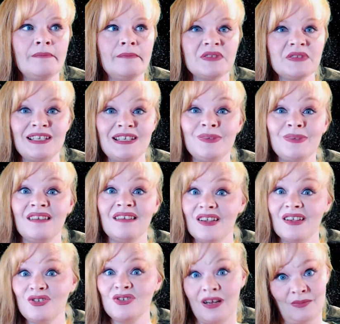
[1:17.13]
deep
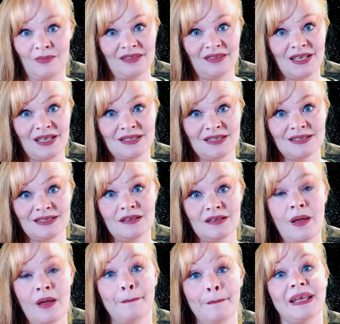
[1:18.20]
conditioning methods
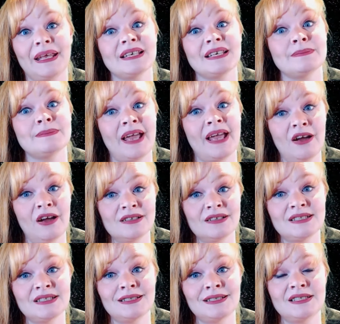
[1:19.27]
because my hair is
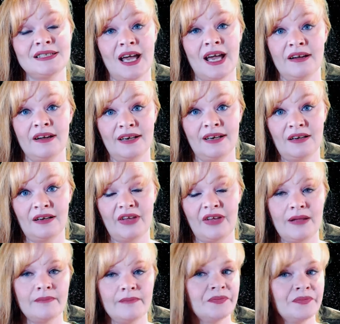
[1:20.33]
in dire need of it.
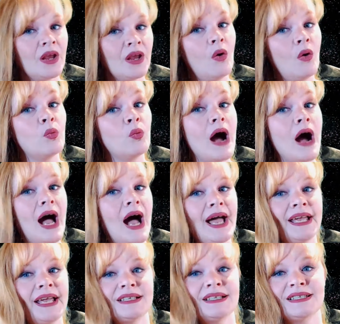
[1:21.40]

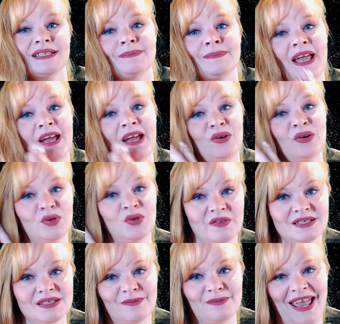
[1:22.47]
Why does my hair look
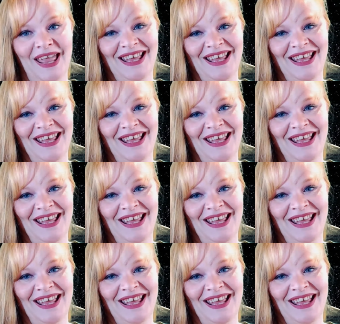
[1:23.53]
this way?